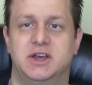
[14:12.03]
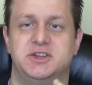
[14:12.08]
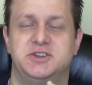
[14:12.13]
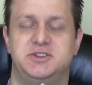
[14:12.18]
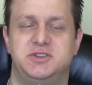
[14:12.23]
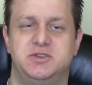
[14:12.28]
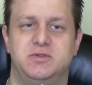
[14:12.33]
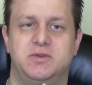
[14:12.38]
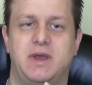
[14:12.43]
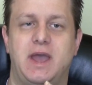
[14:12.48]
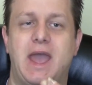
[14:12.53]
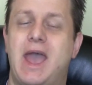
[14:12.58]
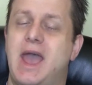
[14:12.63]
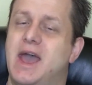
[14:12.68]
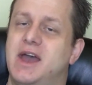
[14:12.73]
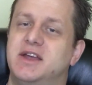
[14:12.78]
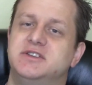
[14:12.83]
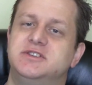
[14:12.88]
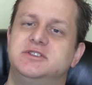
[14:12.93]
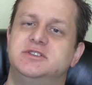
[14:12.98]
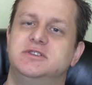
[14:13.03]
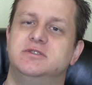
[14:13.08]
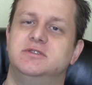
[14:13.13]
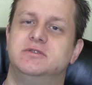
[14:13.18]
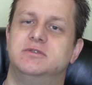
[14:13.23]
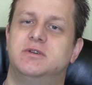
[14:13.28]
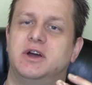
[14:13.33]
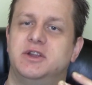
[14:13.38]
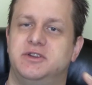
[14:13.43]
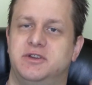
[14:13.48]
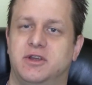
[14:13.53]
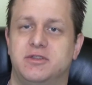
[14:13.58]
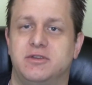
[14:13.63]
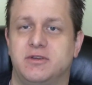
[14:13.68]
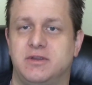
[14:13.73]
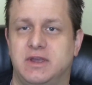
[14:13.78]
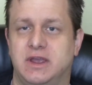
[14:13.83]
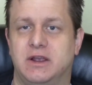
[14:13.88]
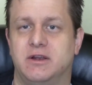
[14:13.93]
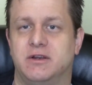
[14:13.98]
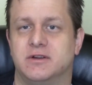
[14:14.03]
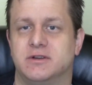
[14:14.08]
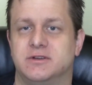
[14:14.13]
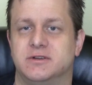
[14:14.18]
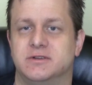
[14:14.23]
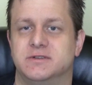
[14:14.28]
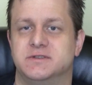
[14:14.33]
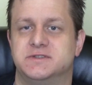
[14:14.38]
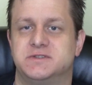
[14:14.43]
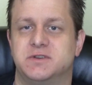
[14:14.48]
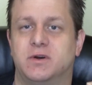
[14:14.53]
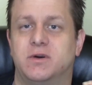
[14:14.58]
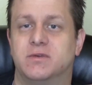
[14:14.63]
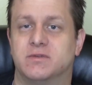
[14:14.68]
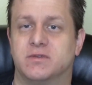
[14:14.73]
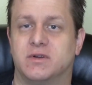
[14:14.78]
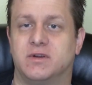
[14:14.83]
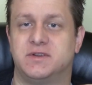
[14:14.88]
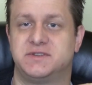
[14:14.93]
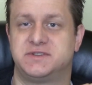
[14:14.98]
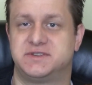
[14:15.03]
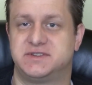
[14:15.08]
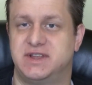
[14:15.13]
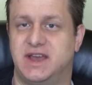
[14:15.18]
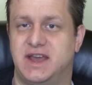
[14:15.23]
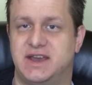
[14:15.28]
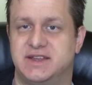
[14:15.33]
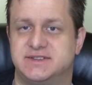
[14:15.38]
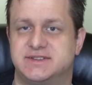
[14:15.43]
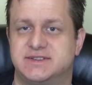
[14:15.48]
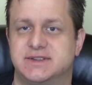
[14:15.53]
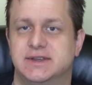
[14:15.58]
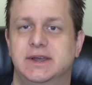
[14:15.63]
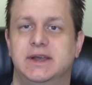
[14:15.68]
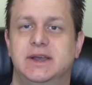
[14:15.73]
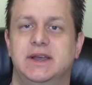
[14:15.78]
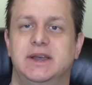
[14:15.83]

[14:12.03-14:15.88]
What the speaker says: to add to another character's overall stats.